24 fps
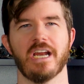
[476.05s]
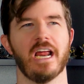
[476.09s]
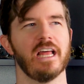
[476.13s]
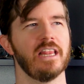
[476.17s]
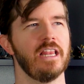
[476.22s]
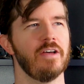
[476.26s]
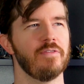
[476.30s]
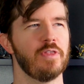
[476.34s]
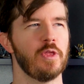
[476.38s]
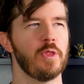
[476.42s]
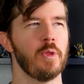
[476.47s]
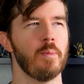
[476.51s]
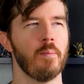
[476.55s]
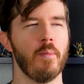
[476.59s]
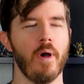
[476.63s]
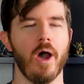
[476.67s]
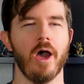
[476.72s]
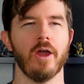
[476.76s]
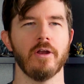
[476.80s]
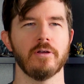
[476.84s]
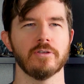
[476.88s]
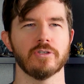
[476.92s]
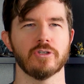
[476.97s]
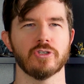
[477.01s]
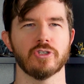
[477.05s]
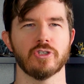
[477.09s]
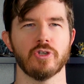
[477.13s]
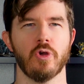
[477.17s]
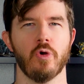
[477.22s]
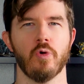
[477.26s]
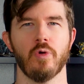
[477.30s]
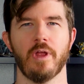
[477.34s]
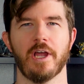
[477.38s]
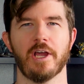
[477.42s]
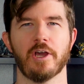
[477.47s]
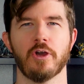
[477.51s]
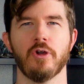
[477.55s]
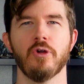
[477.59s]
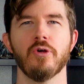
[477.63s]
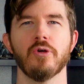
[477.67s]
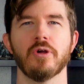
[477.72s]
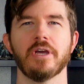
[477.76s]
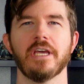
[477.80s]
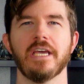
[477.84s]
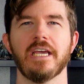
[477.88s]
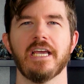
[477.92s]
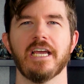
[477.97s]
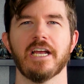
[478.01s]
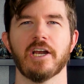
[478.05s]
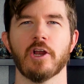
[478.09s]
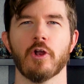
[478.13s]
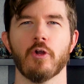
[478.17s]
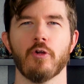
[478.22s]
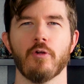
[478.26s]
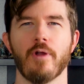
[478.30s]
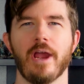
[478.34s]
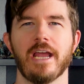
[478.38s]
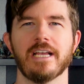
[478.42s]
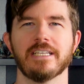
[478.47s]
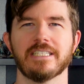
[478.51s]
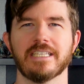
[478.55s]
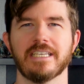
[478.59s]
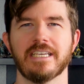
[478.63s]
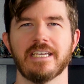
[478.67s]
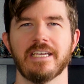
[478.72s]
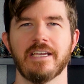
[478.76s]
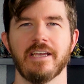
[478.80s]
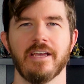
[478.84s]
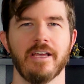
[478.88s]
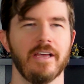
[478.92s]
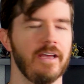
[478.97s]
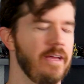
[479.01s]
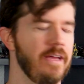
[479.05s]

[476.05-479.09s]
And I love that the models are so like kooky and crazy.